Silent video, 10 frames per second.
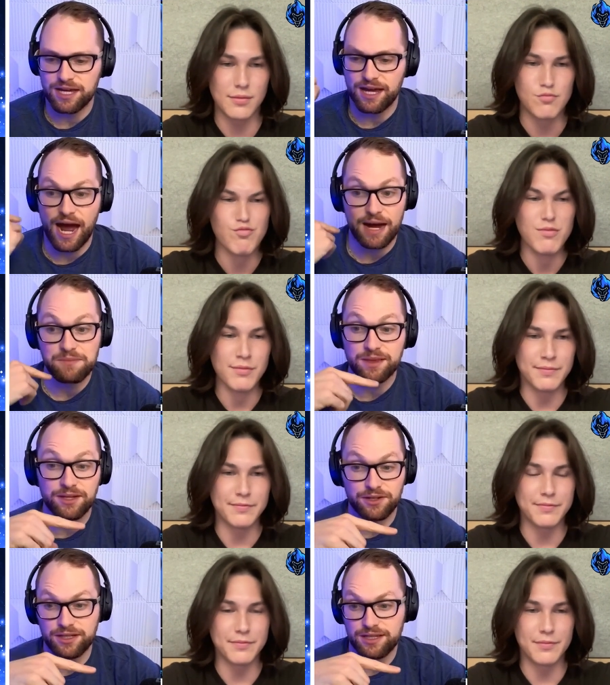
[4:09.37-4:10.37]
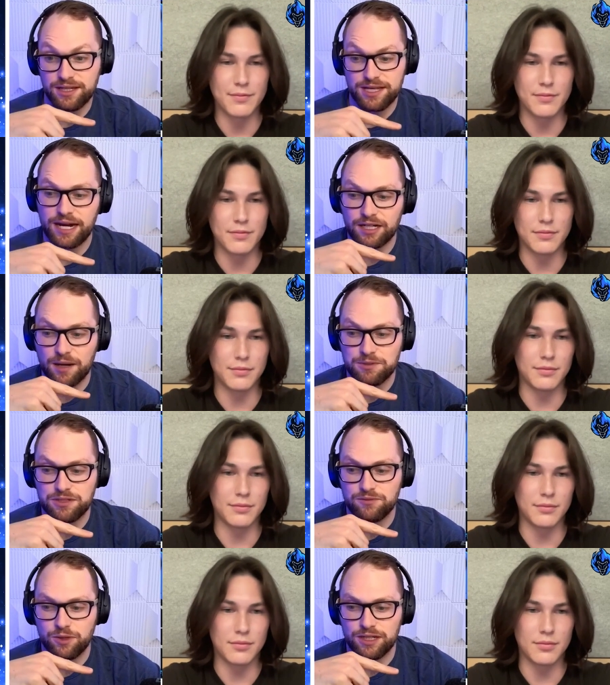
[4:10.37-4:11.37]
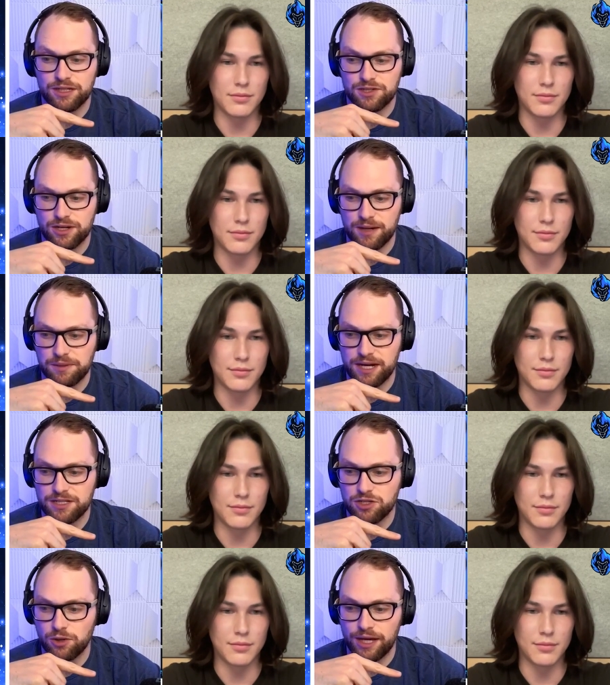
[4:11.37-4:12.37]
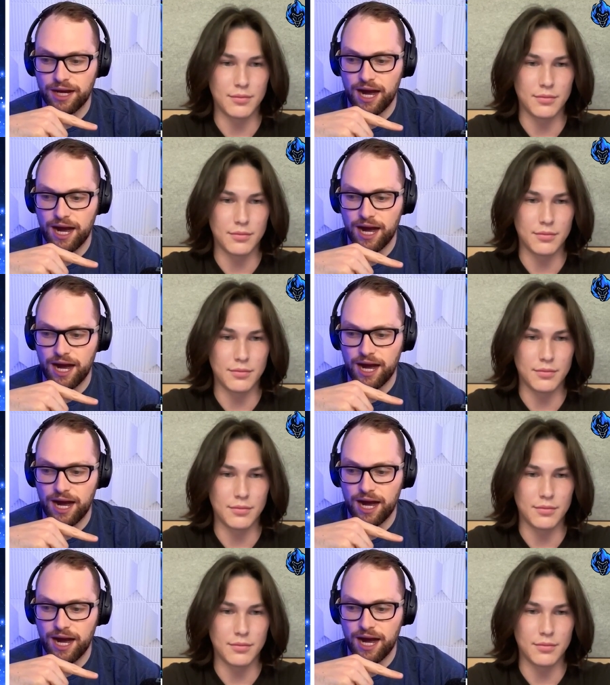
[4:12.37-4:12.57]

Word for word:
Speaker 1: say I'm literally the exact opposite of what he described, guys. So like